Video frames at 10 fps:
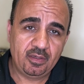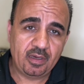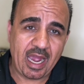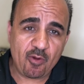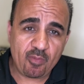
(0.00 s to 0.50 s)

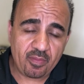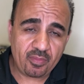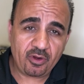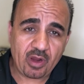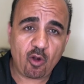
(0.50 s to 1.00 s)
I
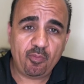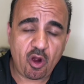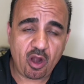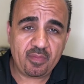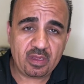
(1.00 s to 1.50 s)
remember our
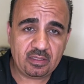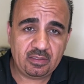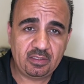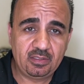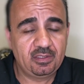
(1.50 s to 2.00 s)
apartment
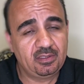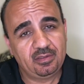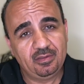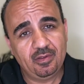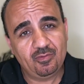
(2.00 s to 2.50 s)

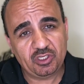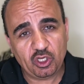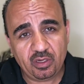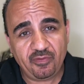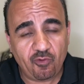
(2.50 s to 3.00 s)
was a
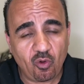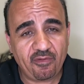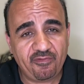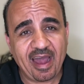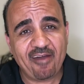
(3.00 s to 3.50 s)
good 4 or
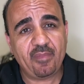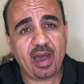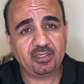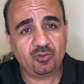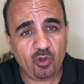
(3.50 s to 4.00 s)
5
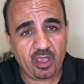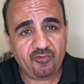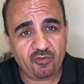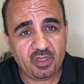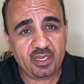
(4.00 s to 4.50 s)
miles away
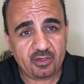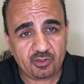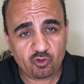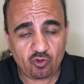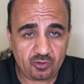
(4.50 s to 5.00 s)
from the nearest
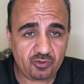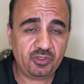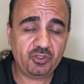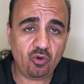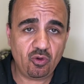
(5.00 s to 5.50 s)
grocery
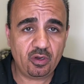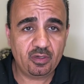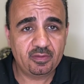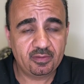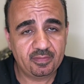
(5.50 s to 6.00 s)
store,
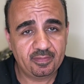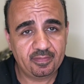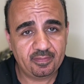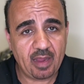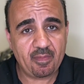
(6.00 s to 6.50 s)

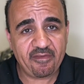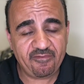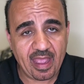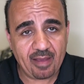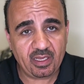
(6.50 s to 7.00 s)
and my
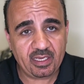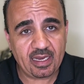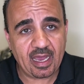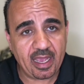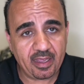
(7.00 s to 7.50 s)
family and
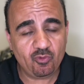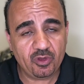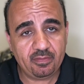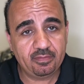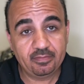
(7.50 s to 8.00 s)
I
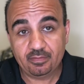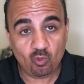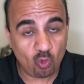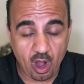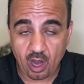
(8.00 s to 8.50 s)
would
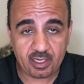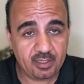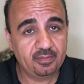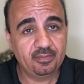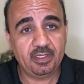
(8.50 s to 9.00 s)
walk
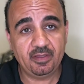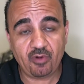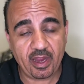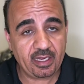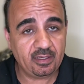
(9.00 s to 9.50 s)
in the
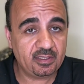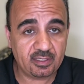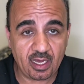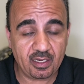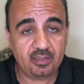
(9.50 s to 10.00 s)
rain,
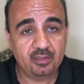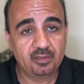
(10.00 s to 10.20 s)
sun,